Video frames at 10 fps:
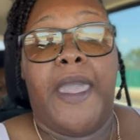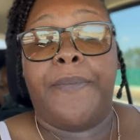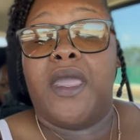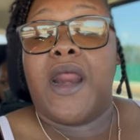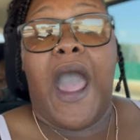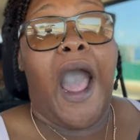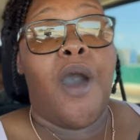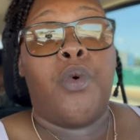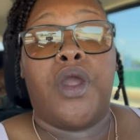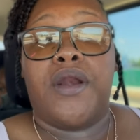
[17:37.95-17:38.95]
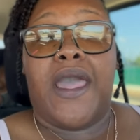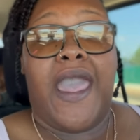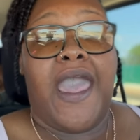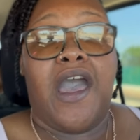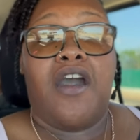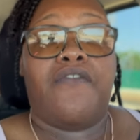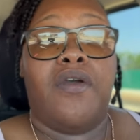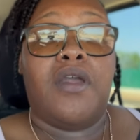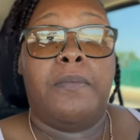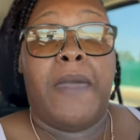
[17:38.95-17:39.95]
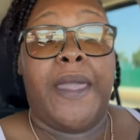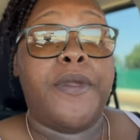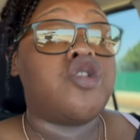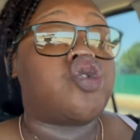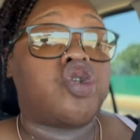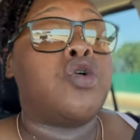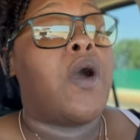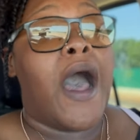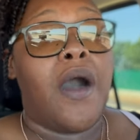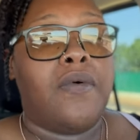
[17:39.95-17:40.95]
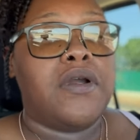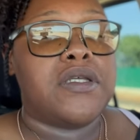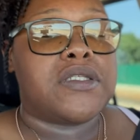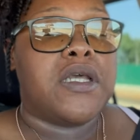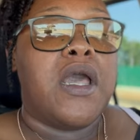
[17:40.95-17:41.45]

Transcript: maybe an hour and a half, maybe two hours